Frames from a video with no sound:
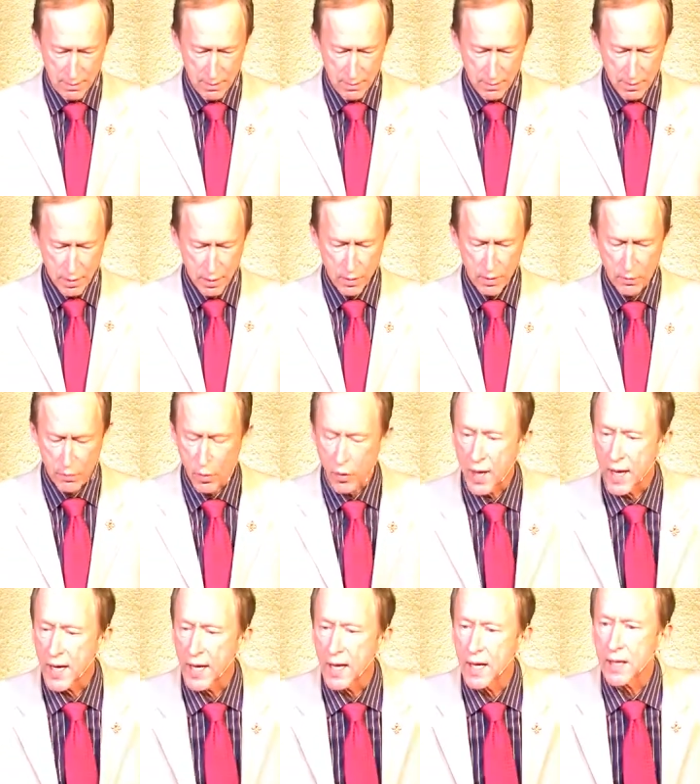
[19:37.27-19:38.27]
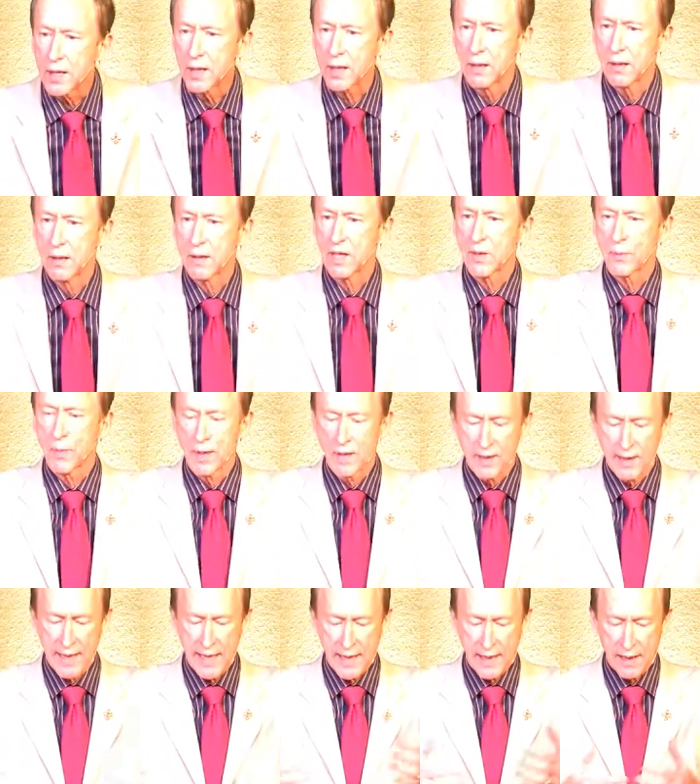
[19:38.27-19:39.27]
to embrace the
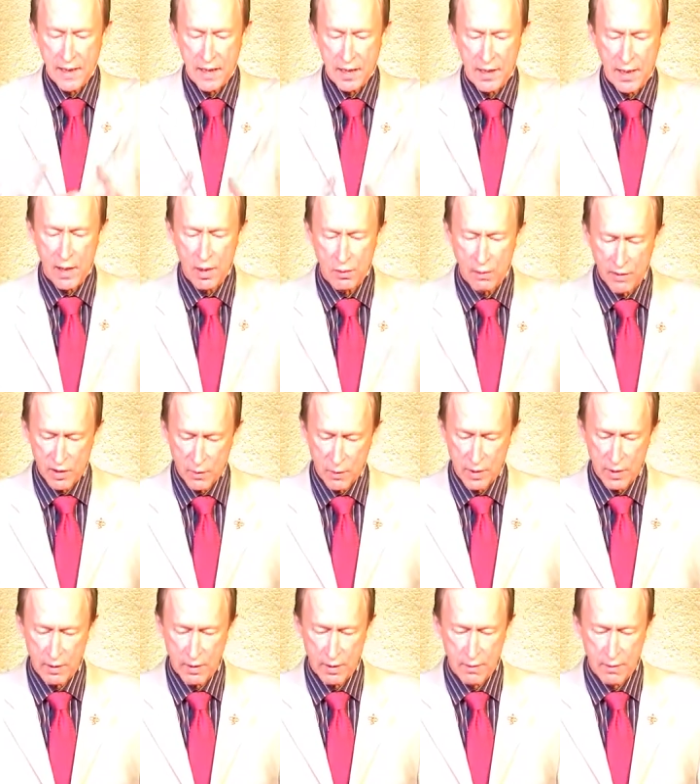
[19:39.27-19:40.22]
spontaneous nature of spirit,